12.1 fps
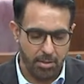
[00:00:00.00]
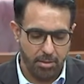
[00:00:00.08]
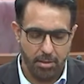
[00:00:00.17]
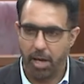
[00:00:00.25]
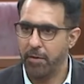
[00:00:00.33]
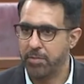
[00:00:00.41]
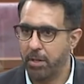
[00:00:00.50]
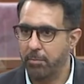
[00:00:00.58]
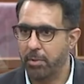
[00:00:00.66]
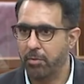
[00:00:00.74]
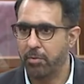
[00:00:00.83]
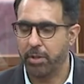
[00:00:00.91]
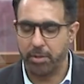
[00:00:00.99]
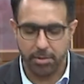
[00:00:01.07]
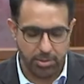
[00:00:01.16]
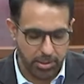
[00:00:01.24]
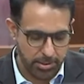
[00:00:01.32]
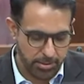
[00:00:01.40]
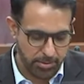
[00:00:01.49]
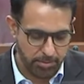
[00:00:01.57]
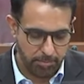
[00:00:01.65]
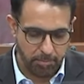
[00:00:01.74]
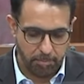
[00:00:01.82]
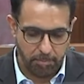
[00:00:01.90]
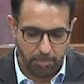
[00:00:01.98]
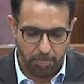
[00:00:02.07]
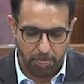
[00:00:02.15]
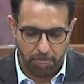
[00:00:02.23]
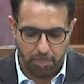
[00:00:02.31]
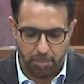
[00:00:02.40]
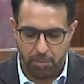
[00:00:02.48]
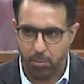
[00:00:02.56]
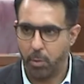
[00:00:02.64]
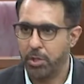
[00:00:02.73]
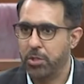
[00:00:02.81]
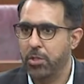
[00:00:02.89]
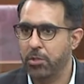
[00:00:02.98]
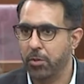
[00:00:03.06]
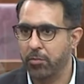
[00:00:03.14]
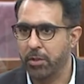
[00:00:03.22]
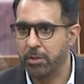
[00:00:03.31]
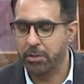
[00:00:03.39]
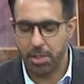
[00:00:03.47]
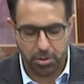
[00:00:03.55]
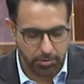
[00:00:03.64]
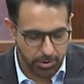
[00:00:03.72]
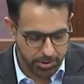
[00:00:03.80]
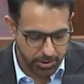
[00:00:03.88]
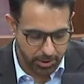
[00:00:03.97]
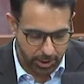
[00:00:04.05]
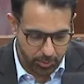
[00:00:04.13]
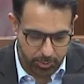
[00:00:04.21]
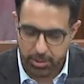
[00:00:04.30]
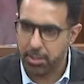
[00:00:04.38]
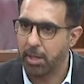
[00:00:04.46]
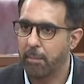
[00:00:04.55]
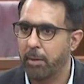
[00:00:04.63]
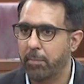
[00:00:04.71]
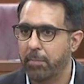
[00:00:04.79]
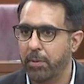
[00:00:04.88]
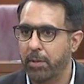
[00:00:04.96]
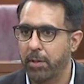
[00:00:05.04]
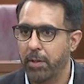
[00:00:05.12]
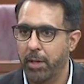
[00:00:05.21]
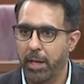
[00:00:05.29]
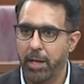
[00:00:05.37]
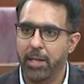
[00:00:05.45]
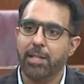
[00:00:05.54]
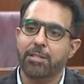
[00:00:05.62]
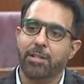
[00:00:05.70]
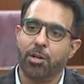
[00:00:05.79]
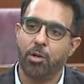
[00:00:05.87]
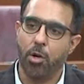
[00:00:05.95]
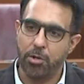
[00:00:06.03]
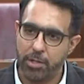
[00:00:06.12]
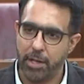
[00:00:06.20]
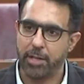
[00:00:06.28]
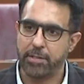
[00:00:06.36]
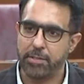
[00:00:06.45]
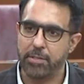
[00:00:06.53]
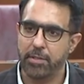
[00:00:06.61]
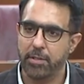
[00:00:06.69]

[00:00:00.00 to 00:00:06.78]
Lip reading: have some difficulties. Questions of intergenerational equity come up. And that's the context